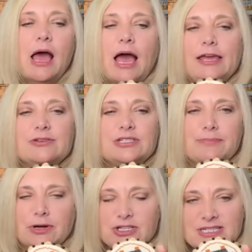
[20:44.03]
I used the
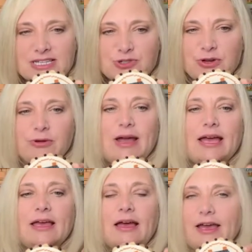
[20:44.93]
bird's nest rick
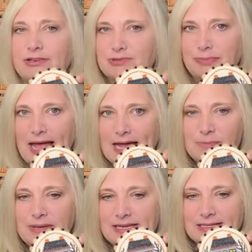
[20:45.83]
rack. I used black
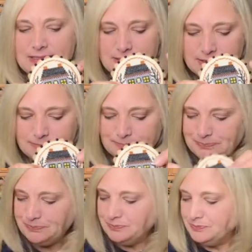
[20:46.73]
pins.
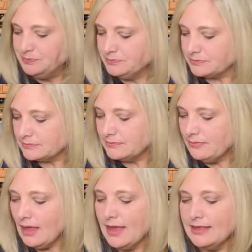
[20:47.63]

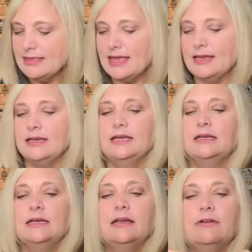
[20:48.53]
And then
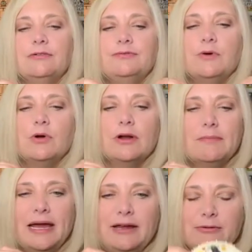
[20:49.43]
for
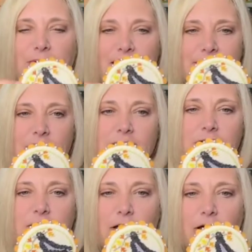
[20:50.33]
my
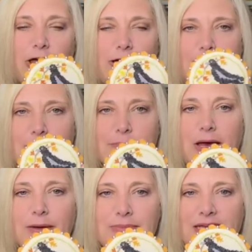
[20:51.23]
raven on the
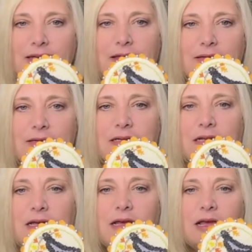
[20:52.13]
pumpkin,
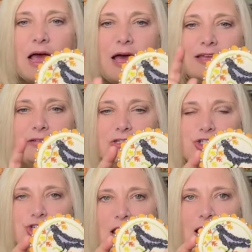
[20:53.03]
I used
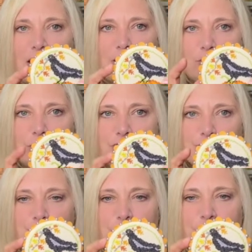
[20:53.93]
Jack
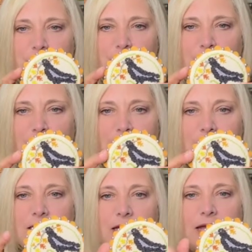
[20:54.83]
orange rick
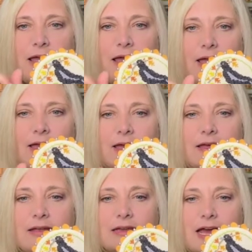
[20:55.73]
rack
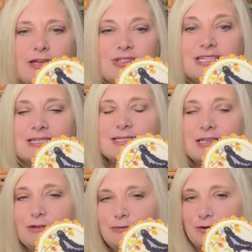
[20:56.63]
and I used a
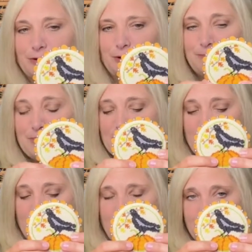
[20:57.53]
silver
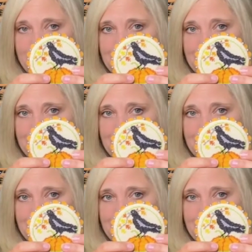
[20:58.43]
pin.